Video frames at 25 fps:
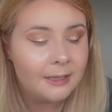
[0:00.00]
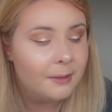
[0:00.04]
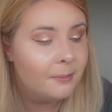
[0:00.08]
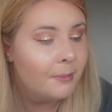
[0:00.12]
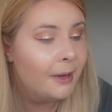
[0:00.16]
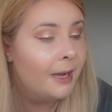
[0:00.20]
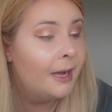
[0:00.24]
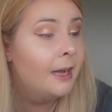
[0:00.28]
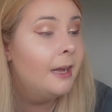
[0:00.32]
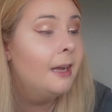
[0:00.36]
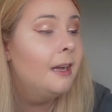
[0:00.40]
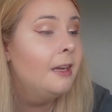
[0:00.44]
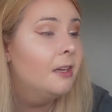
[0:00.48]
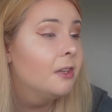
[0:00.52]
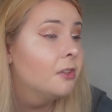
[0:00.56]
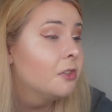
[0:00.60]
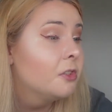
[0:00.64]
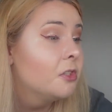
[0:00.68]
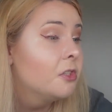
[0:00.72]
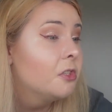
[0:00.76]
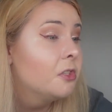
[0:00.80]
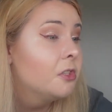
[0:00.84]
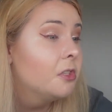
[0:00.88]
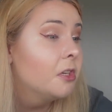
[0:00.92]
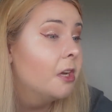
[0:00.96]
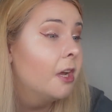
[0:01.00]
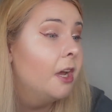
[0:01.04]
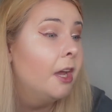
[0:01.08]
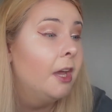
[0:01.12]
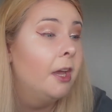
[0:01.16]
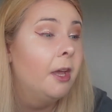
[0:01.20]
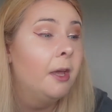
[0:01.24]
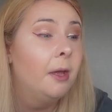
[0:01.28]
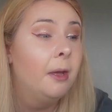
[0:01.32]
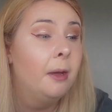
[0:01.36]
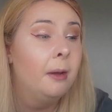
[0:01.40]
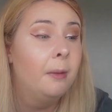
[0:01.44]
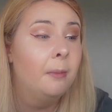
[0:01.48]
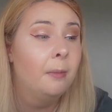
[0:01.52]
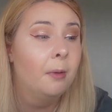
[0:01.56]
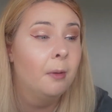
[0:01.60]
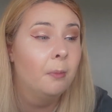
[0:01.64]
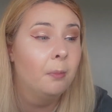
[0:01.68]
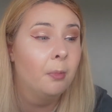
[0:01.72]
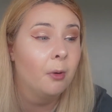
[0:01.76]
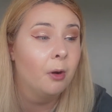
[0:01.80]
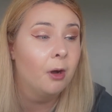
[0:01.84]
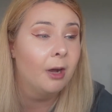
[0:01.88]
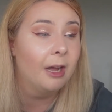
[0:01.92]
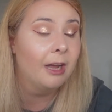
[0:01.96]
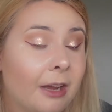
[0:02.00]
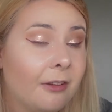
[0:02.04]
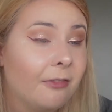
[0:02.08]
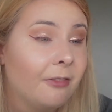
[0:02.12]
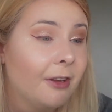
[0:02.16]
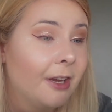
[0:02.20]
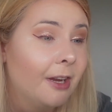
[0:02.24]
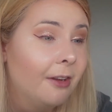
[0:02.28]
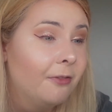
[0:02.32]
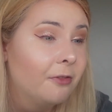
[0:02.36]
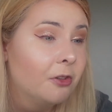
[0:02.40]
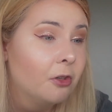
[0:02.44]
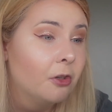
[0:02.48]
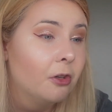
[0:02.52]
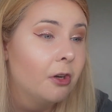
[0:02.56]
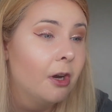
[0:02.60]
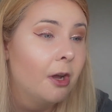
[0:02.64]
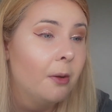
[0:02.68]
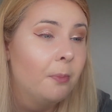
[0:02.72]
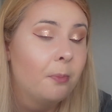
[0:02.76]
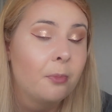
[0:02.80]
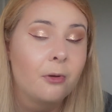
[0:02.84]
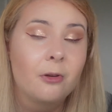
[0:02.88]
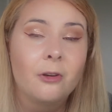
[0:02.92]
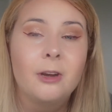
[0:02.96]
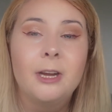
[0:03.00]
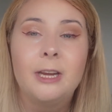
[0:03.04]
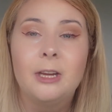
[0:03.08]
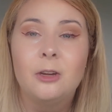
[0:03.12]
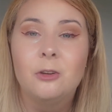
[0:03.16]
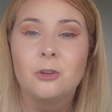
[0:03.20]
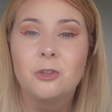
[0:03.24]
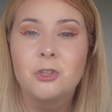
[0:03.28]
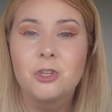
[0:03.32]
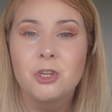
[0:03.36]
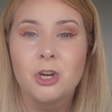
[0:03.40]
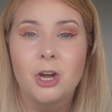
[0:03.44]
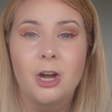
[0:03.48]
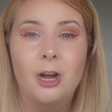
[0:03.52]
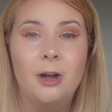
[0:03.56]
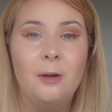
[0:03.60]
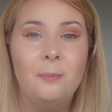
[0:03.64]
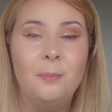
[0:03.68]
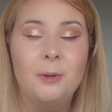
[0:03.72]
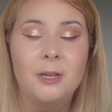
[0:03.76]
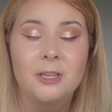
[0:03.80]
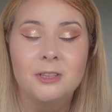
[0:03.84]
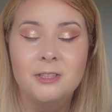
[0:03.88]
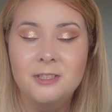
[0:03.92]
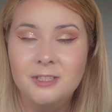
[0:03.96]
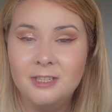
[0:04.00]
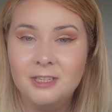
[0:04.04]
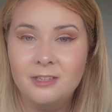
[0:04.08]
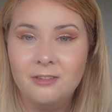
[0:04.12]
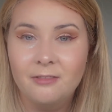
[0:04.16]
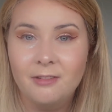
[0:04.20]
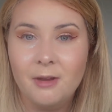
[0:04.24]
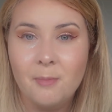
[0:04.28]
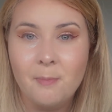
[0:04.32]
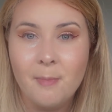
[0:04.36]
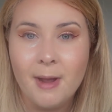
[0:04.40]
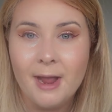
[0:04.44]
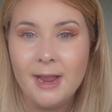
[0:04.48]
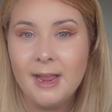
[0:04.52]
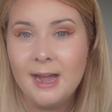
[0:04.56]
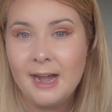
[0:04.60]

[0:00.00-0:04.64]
matched, but I think I've done a pretty good job considering my